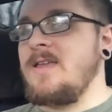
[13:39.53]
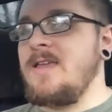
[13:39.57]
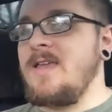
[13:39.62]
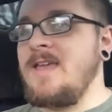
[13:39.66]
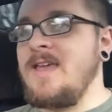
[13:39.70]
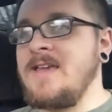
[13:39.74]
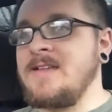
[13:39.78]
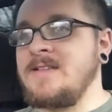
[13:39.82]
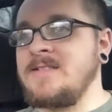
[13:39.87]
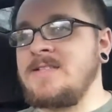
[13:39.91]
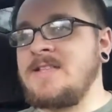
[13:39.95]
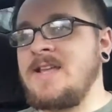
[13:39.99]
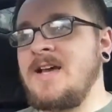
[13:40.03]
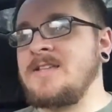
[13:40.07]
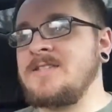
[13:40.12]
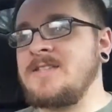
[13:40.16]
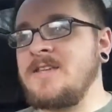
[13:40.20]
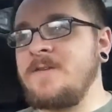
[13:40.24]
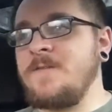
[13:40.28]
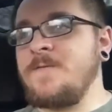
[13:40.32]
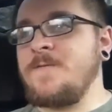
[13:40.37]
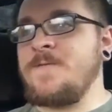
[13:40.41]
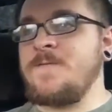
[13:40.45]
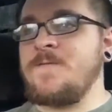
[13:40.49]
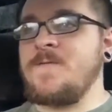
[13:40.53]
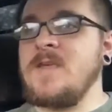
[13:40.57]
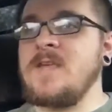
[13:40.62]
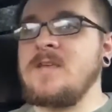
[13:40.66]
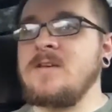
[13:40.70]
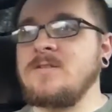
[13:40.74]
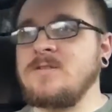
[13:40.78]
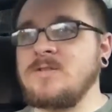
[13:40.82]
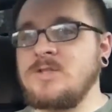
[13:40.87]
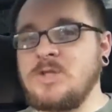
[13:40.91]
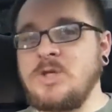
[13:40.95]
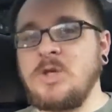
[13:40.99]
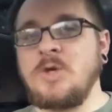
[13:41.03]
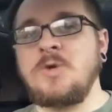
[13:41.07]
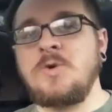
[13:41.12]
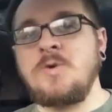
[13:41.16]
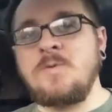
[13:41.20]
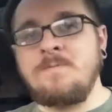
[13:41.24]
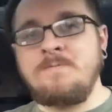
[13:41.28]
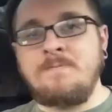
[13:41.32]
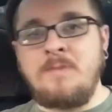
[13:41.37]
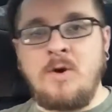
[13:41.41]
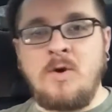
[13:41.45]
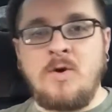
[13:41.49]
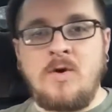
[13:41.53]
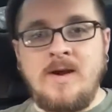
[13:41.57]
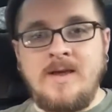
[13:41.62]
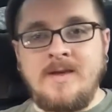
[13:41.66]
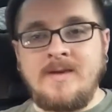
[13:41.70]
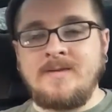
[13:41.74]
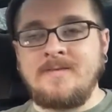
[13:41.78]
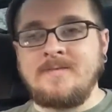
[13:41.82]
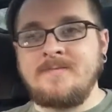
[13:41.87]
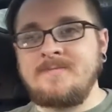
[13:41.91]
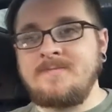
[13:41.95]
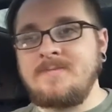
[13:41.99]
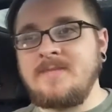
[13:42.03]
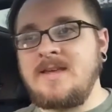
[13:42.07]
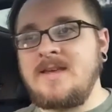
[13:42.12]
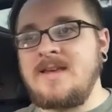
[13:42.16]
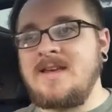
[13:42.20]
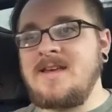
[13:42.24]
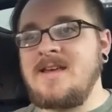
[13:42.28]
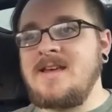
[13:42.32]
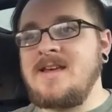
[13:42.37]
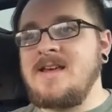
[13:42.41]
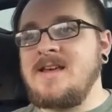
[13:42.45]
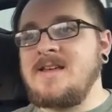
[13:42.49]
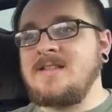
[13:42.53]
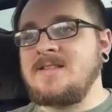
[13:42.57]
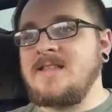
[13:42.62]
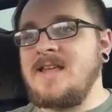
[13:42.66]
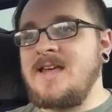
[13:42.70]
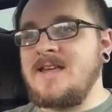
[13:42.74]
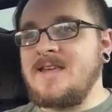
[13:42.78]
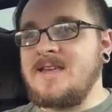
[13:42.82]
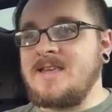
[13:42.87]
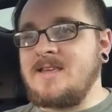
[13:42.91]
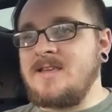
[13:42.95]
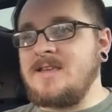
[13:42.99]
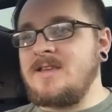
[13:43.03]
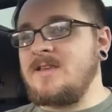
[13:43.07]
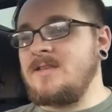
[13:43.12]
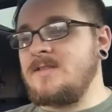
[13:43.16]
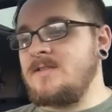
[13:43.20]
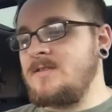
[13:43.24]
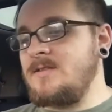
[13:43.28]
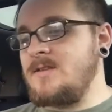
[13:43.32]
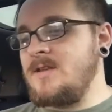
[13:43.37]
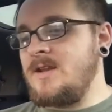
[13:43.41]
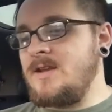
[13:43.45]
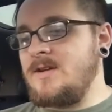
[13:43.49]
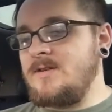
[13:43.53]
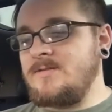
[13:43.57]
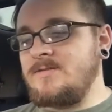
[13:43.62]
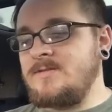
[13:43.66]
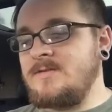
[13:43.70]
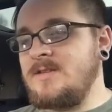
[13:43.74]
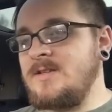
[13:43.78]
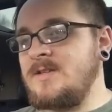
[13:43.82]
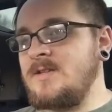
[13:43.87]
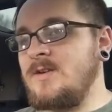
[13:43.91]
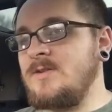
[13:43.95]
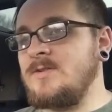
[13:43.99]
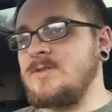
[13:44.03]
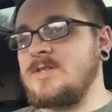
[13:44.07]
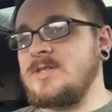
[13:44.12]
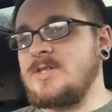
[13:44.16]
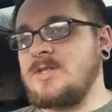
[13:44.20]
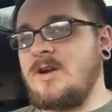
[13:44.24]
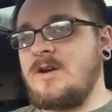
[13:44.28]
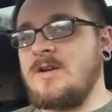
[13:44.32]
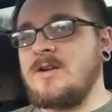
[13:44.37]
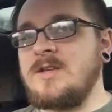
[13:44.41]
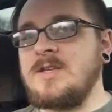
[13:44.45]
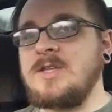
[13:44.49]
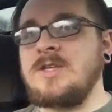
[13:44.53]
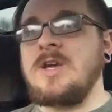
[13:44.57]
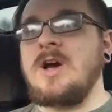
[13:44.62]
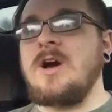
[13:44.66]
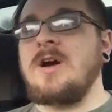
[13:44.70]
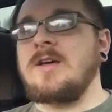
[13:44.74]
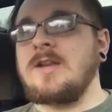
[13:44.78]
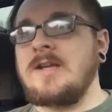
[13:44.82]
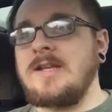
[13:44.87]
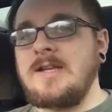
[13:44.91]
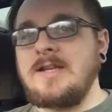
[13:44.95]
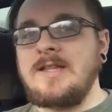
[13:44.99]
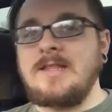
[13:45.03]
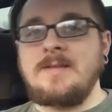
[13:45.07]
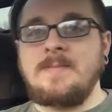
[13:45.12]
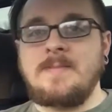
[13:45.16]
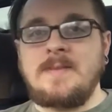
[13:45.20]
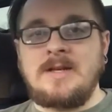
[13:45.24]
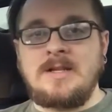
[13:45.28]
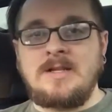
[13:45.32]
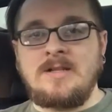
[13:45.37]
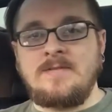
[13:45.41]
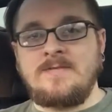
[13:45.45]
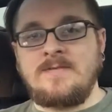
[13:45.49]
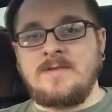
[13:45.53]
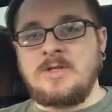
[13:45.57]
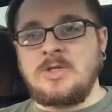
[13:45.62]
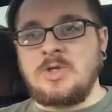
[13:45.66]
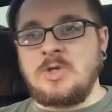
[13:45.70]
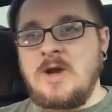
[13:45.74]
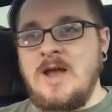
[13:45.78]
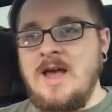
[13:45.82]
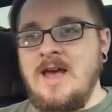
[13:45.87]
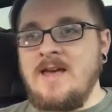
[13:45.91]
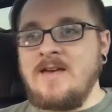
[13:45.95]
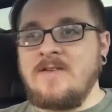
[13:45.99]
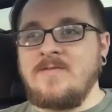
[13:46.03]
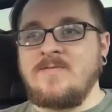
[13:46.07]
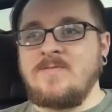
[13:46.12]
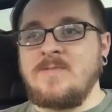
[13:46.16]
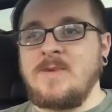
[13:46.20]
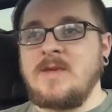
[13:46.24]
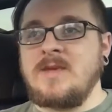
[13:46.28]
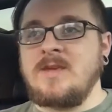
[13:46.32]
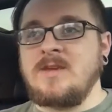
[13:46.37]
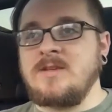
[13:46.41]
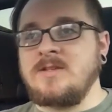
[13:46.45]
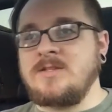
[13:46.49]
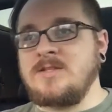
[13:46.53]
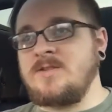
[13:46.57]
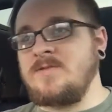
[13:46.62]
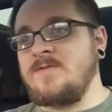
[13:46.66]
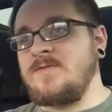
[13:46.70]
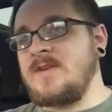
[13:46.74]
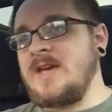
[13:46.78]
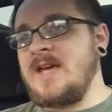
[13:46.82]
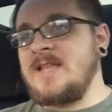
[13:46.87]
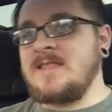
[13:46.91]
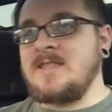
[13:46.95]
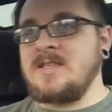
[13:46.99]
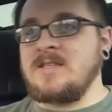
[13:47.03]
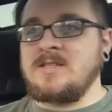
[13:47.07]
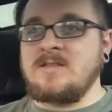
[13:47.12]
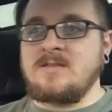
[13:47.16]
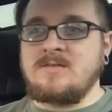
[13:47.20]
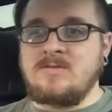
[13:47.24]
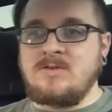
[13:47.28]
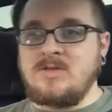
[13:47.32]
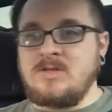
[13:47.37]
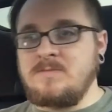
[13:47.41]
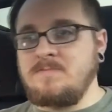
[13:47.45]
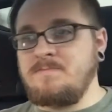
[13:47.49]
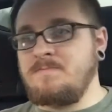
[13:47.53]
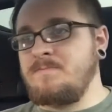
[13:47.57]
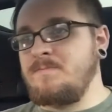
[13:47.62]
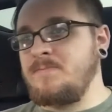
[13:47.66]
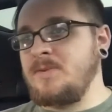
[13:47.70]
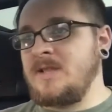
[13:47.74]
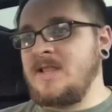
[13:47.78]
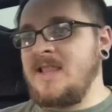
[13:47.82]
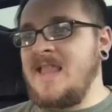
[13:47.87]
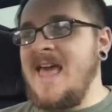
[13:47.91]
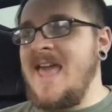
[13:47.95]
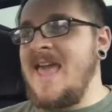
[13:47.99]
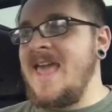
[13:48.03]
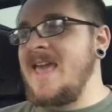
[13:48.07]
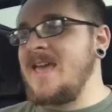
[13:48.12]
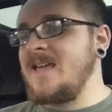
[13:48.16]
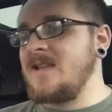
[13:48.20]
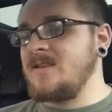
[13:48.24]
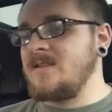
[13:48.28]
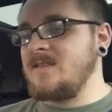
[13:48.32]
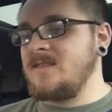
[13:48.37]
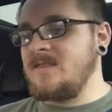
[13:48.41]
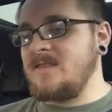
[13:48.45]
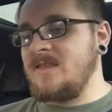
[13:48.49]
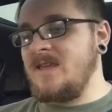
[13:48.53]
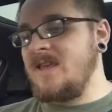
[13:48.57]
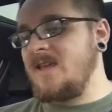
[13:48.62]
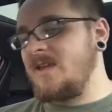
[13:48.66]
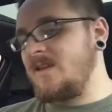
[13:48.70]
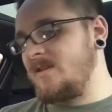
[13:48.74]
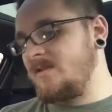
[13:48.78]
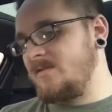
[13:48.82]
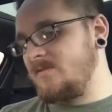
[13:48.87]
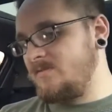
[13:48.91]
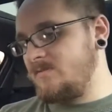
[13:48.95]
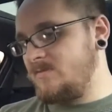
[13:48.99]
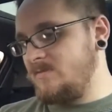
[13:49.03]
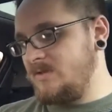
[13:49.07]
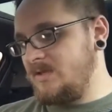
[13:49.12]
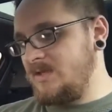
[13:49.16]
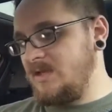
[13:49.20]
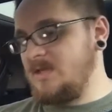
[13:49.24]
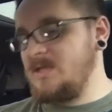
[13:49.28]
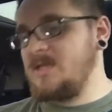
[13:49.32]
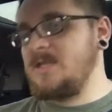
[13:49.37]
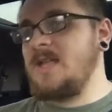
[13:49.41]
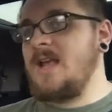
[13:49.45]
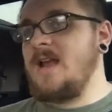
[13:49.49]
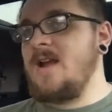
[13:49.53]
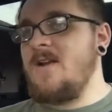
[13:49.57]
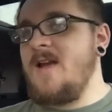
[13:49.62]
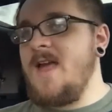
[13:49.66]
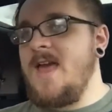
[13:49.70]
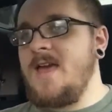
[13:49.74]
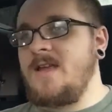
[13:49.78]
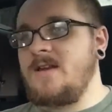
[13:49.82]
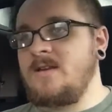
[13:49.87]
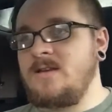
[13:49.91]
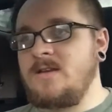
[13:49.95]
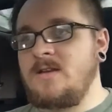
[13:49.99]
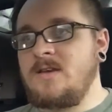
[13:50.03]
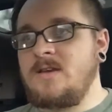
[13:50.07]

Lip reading: it doesn't feel too boring. Like, you know, you don't start yawning in the middle of a drive because you've got this just bland thing to stare at.